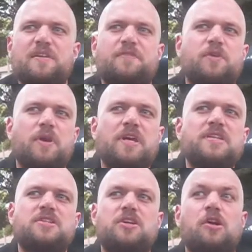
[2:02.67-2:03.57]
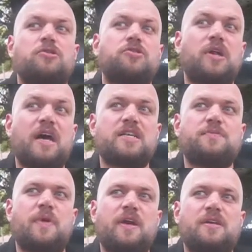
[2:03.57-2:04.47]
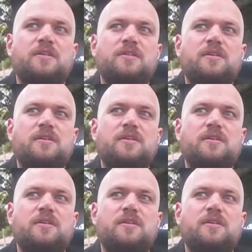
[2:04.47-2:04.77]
If there is a cultural aspect